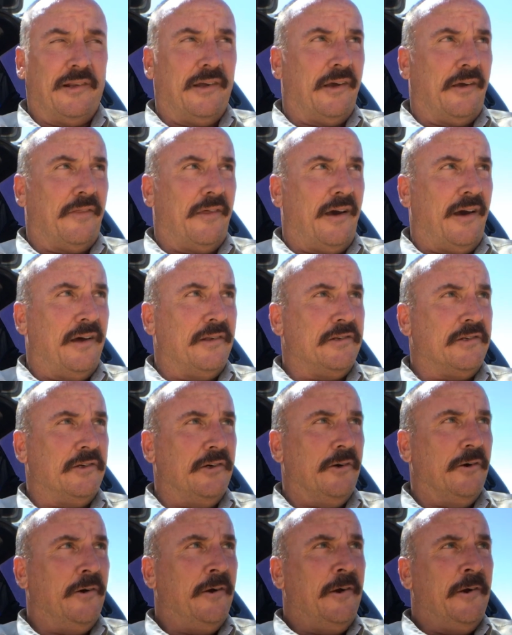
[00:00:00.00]
like that.
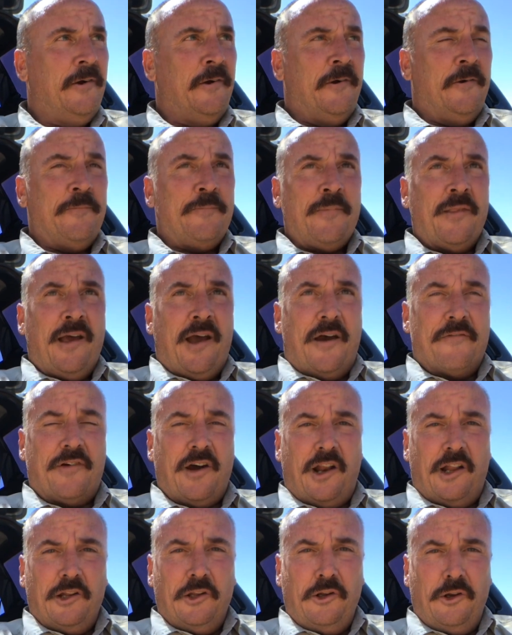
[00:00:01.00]
So I've
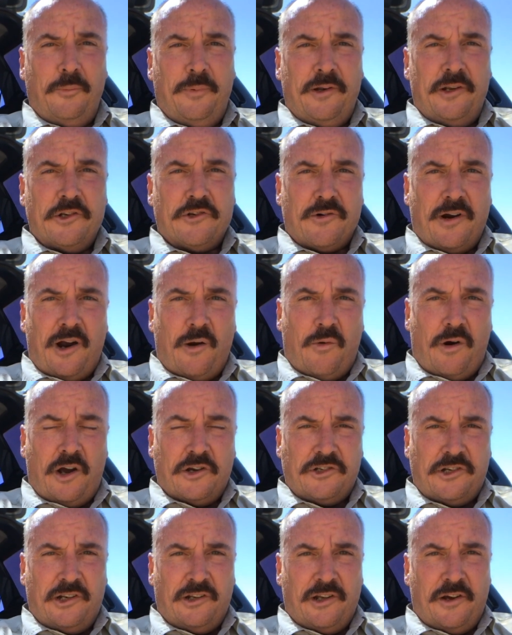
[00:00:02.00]
got a little bit of dry
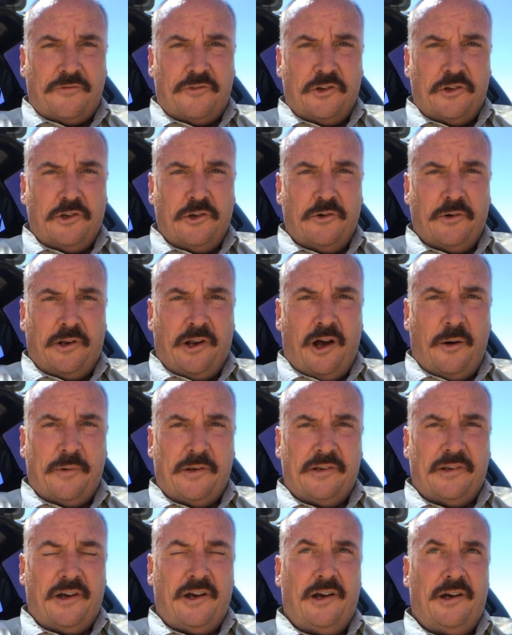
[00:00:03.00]
washing left to do and I'll
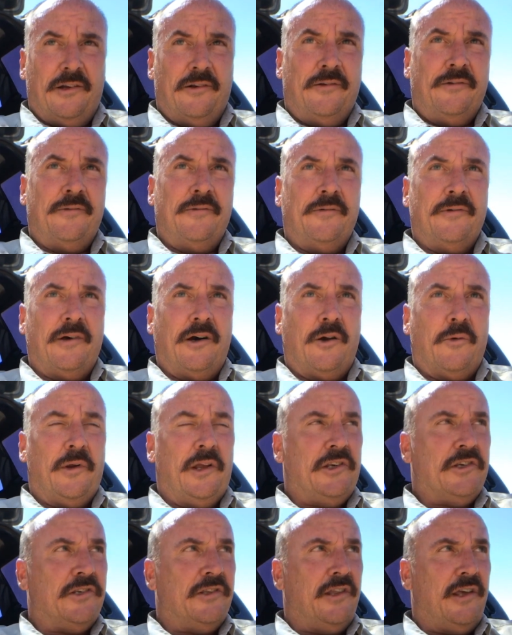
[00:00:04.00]
be done. I'll
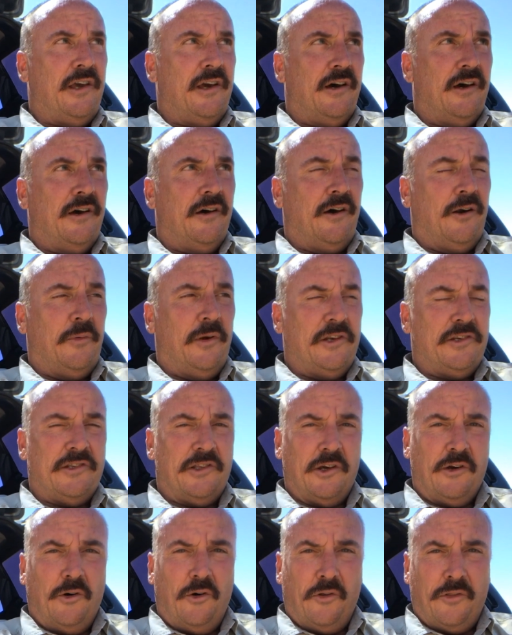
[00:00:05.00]
reach
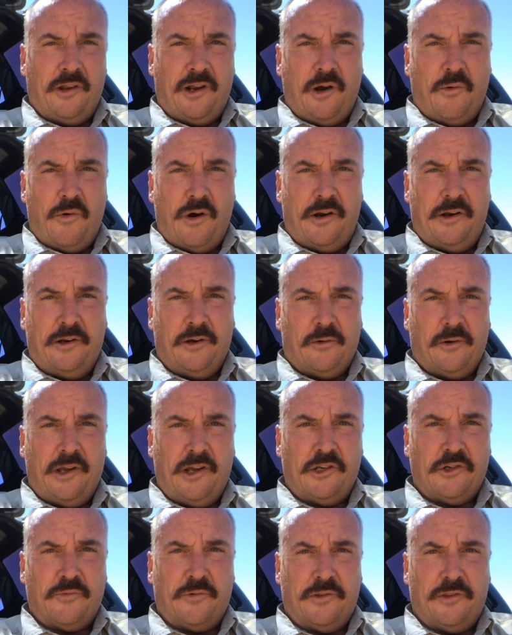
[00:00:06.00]
the goal that I wanted to
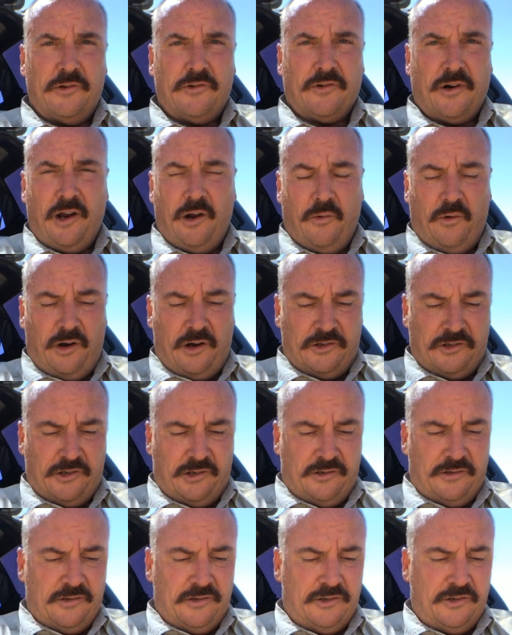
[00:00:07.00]
reach with the dry
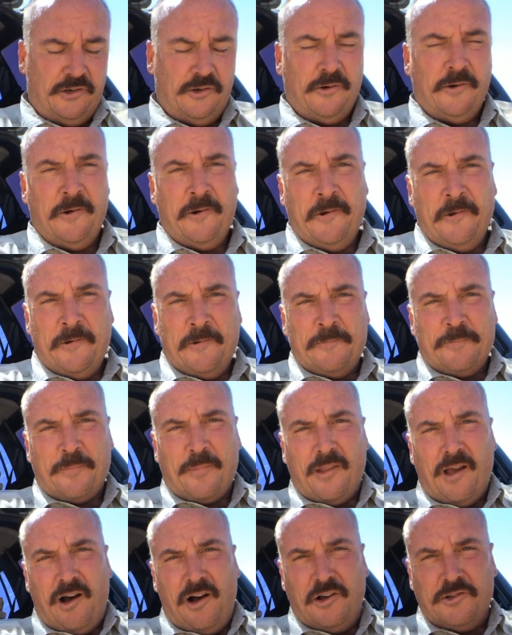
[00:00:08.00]
washing. So
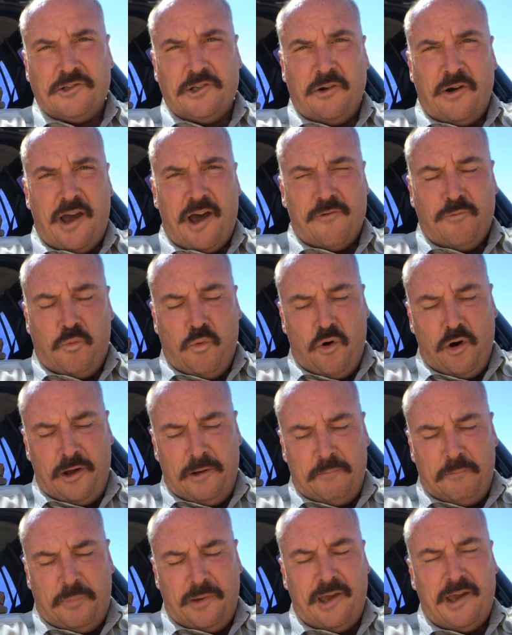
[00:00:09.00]
also have
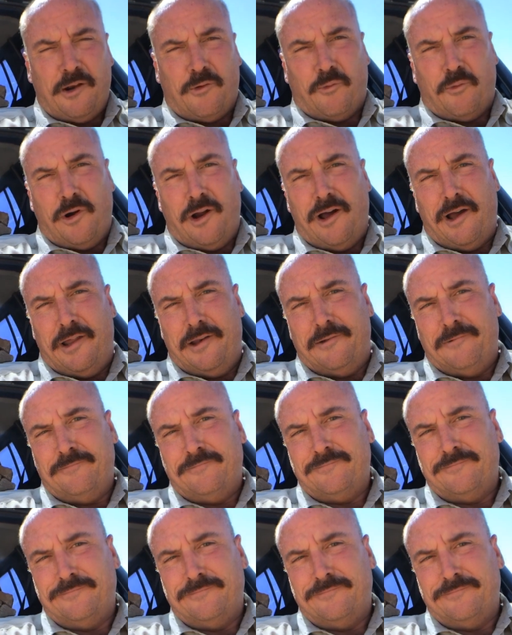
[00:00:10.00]
one big run